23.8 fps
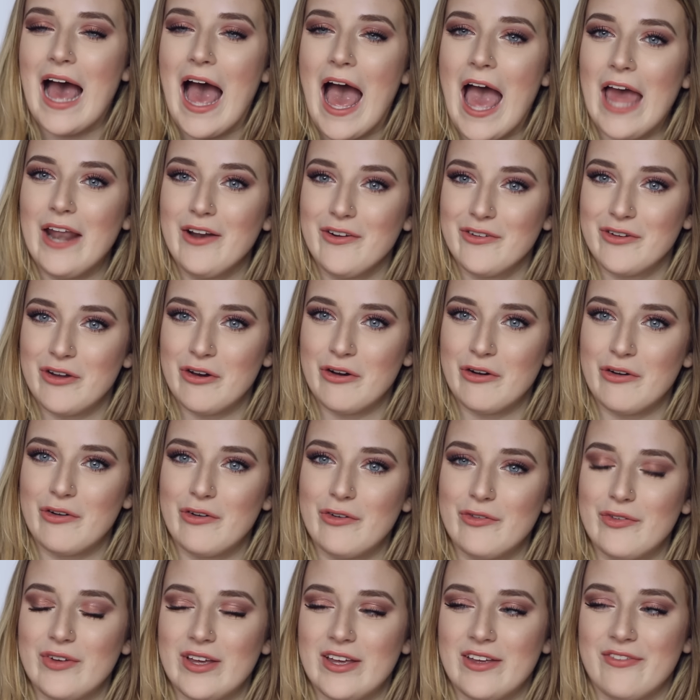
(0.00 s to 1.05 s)
I don't
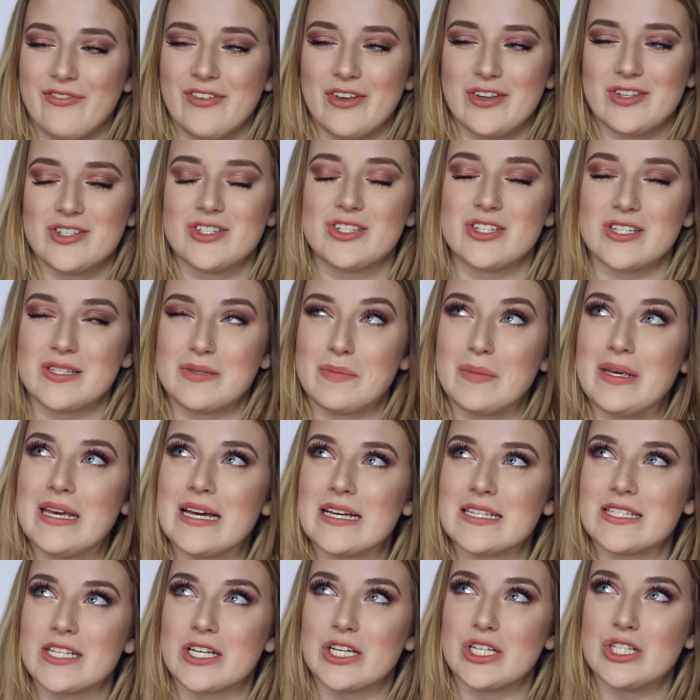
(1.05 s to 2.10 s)
know if it's just me
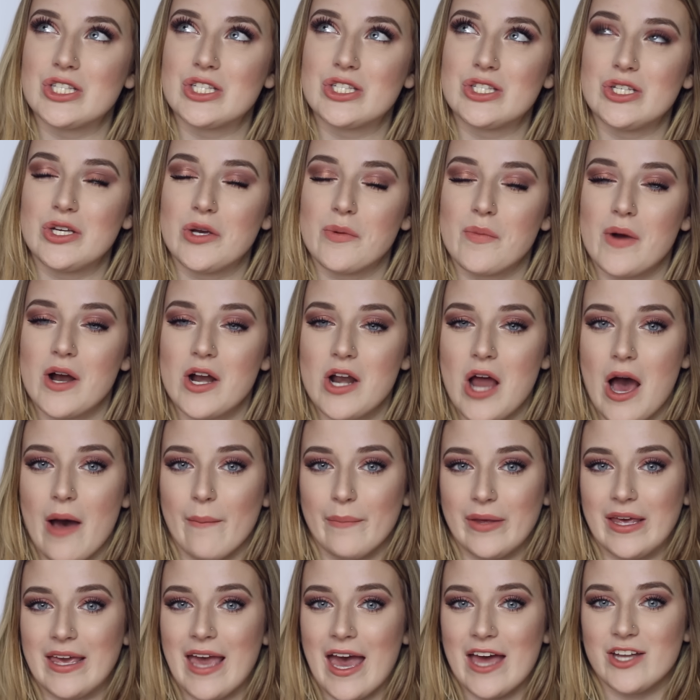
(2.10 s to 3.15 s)
as a consumer not
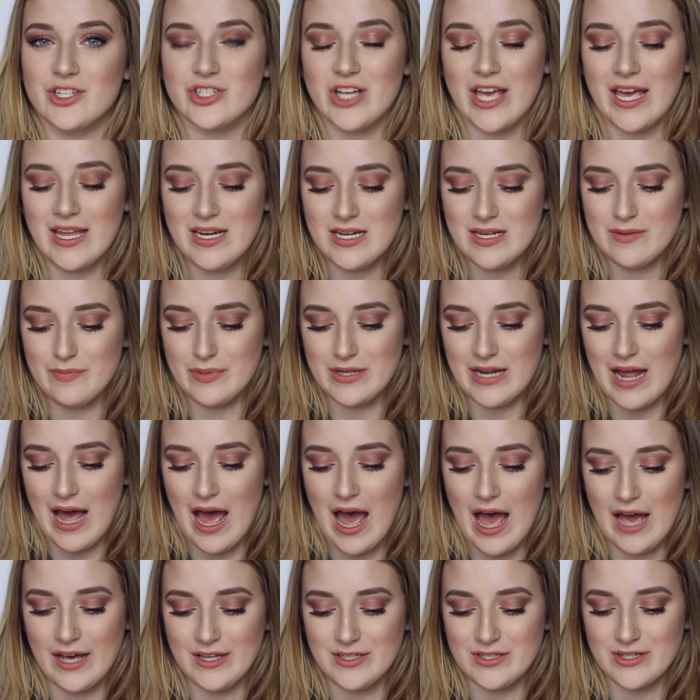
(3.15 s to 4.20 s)
being educated, but
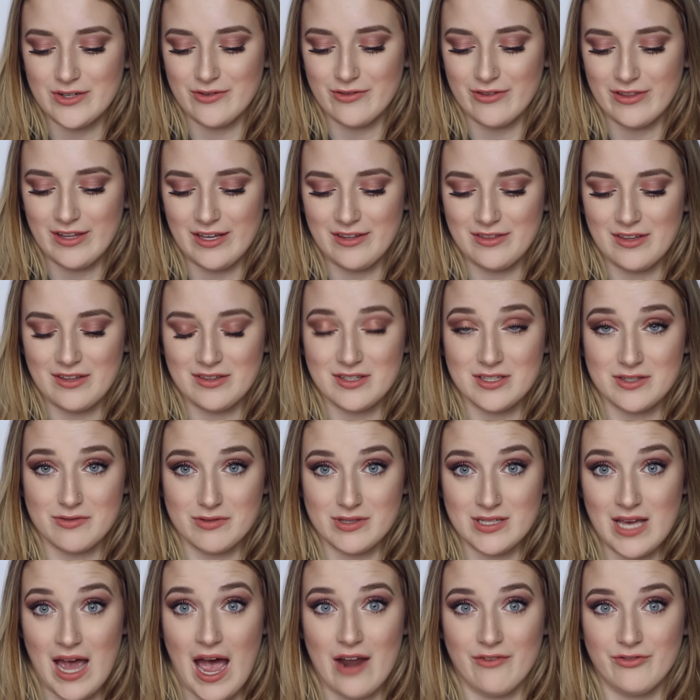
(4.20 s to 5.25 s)
I don't think that this
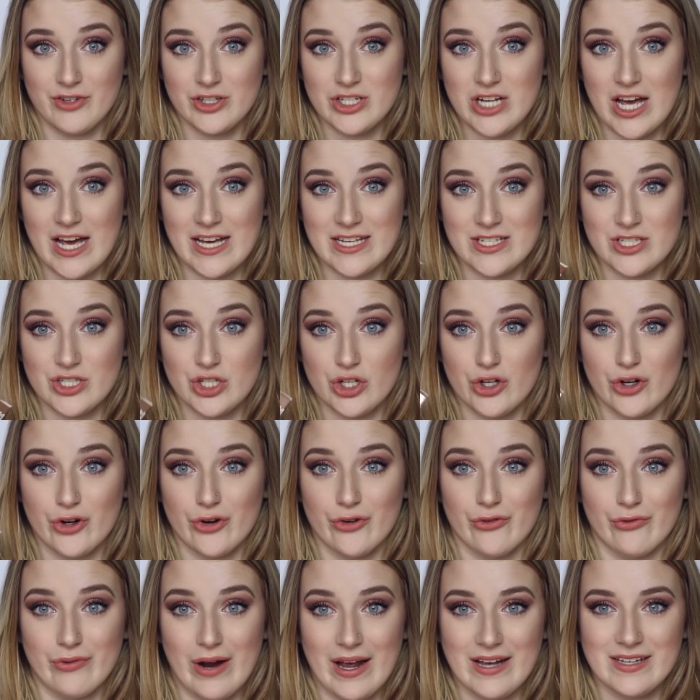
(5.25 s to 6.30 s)
was advertised
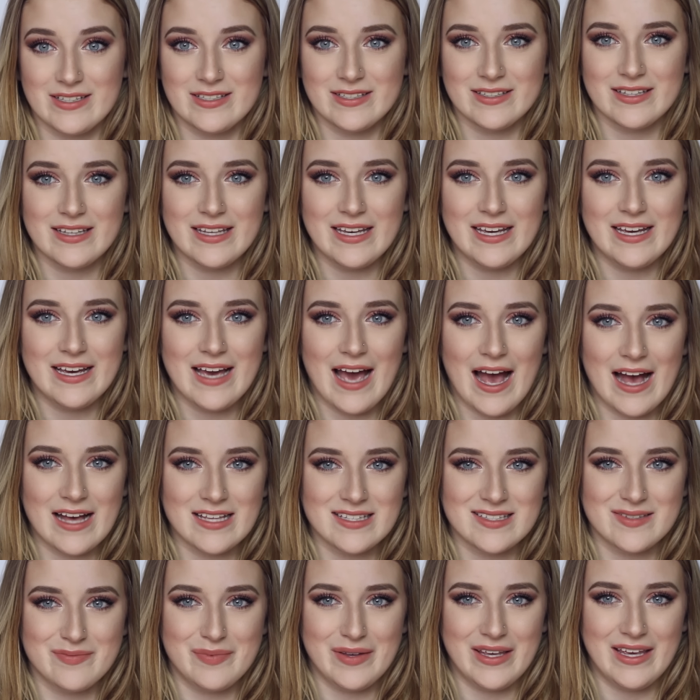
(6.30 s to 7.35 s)
correctly
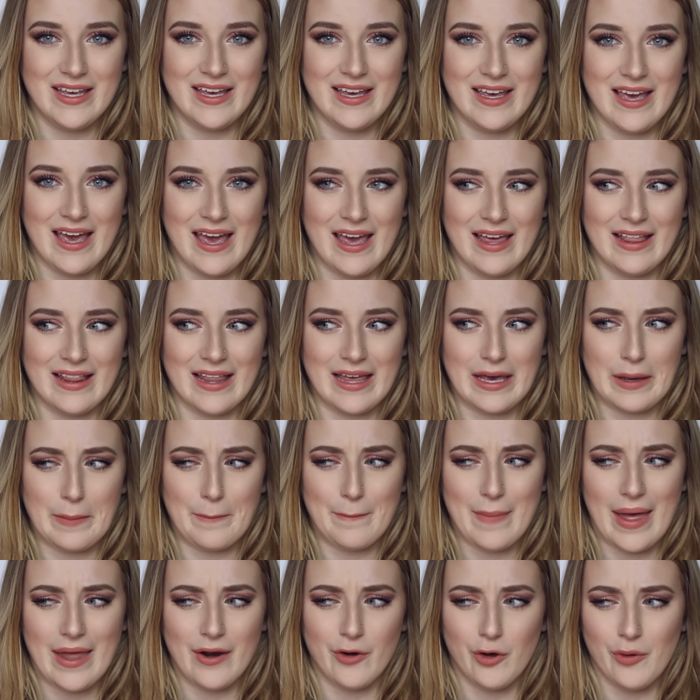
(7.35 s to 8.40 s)
as being a like
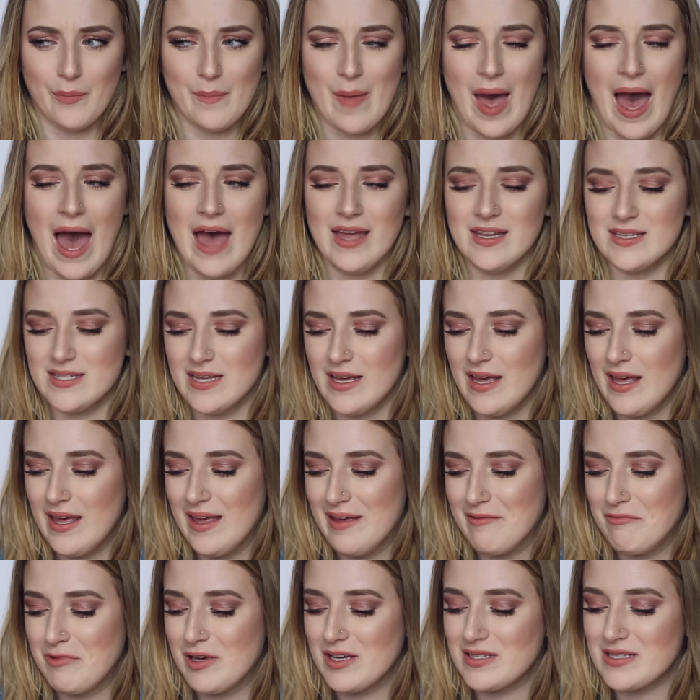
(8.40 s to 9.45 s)
metal matte
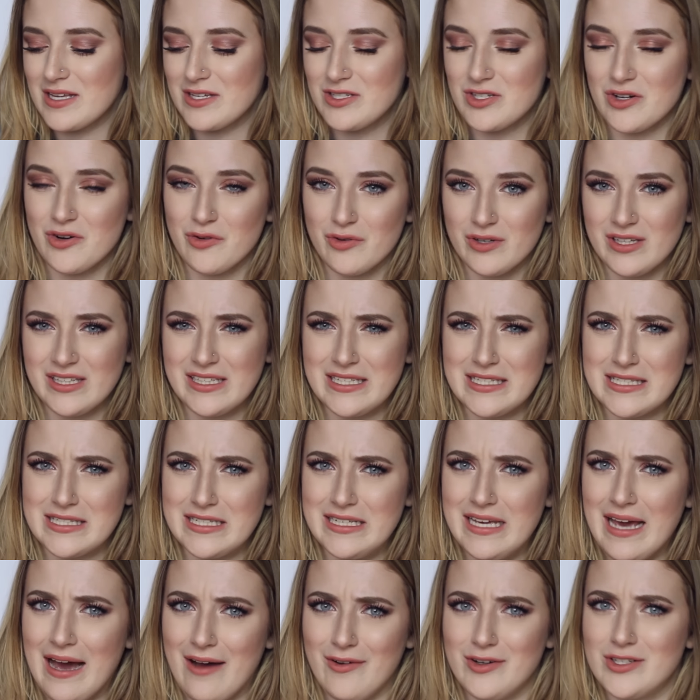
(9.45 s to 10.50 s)
because I don't really
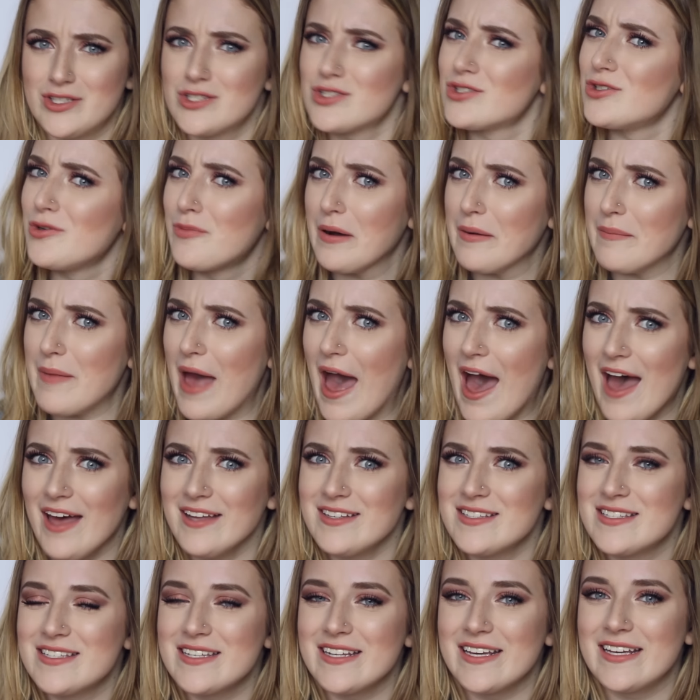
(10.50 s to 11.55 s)
see how it's super
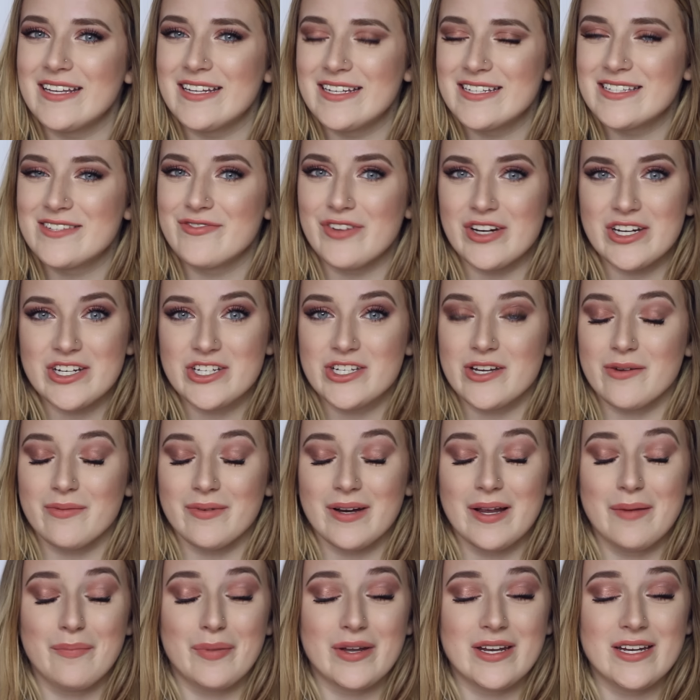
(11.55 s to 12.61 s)
matte. It is very
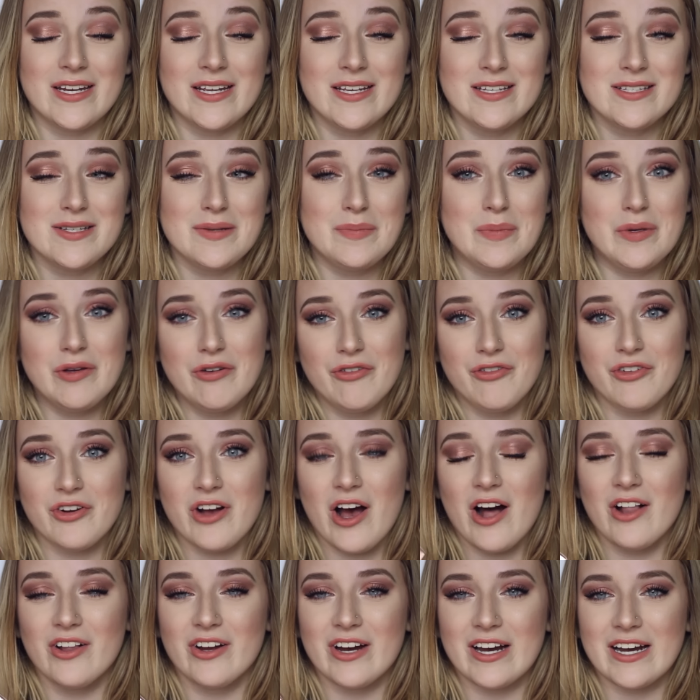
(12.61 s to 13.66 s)
shimmery, but it is a beautiful
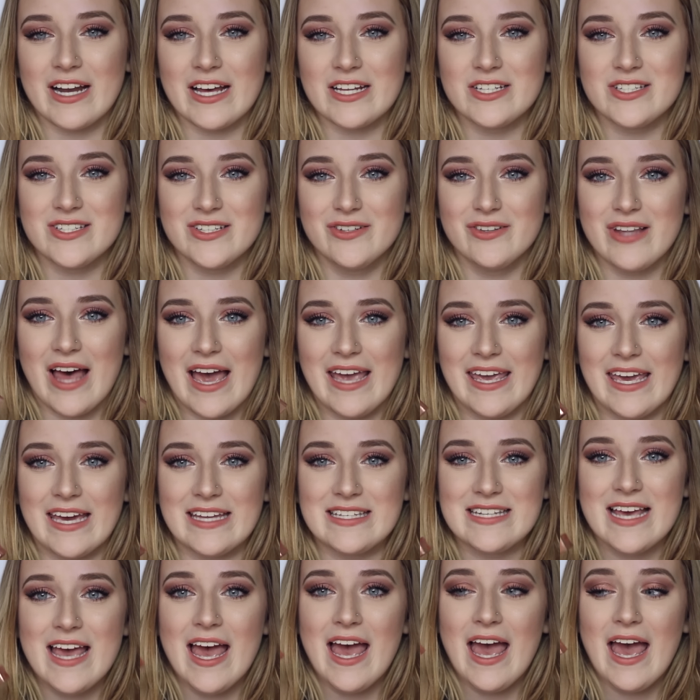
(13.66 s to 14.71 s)
color and I do like
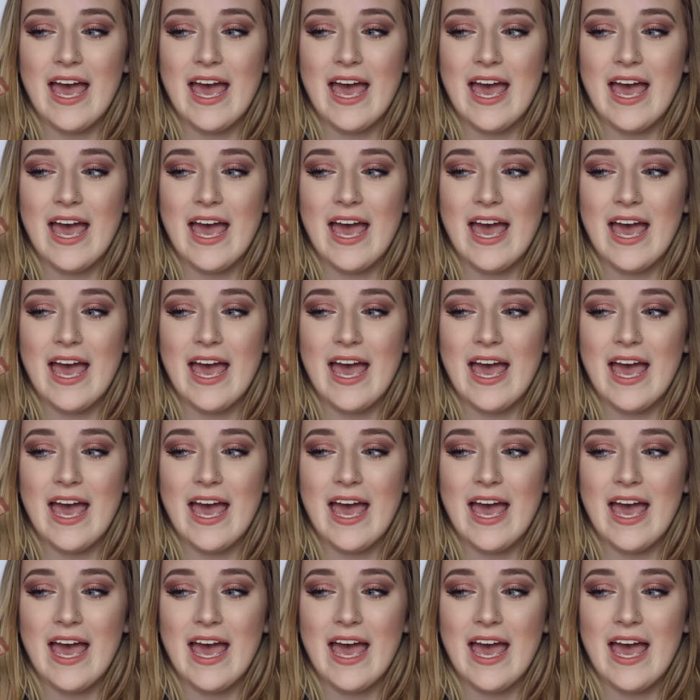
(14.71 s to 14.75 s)
it.